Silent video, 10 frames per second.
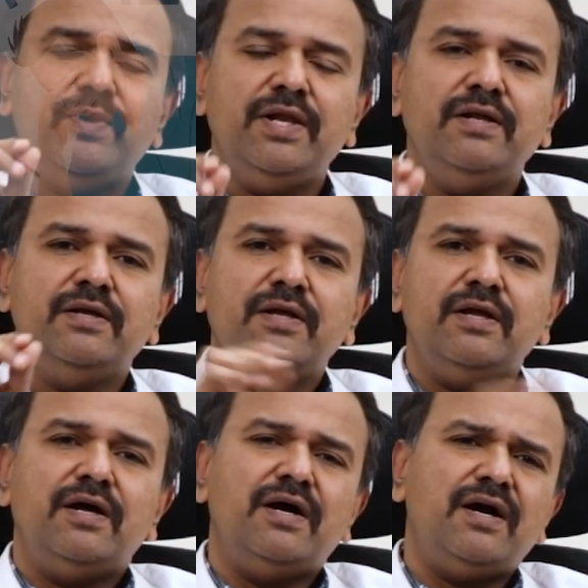will
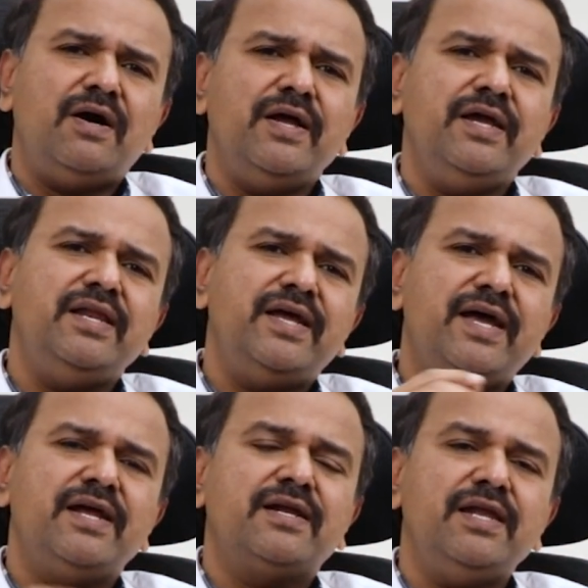
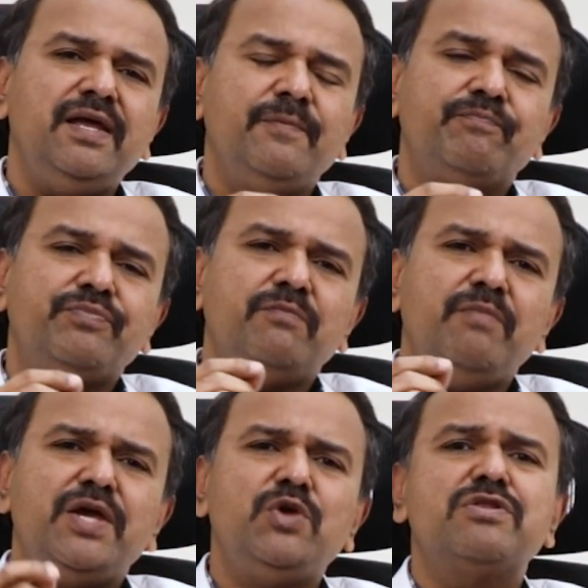indirectly
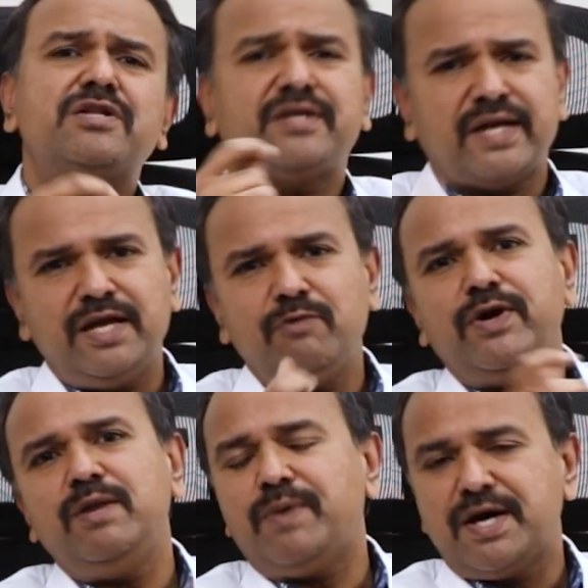make you strain
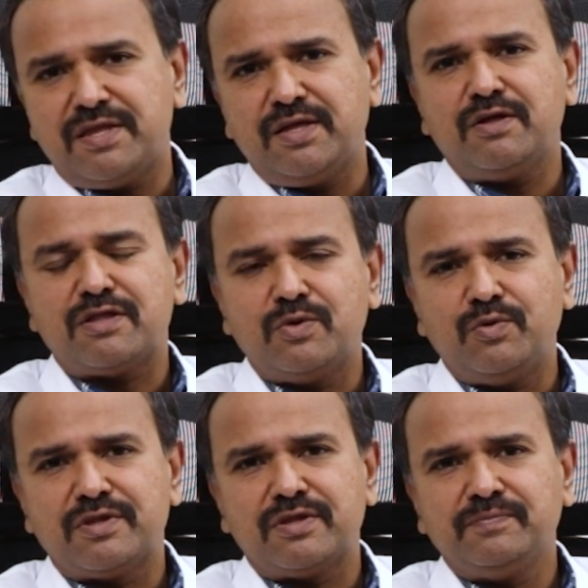while passing the
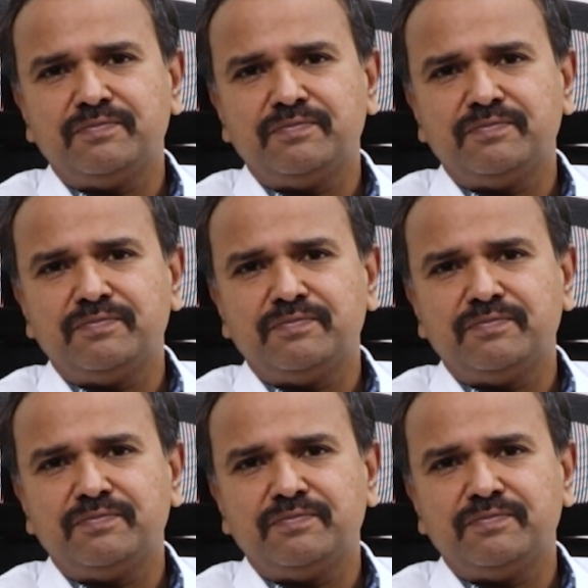stools.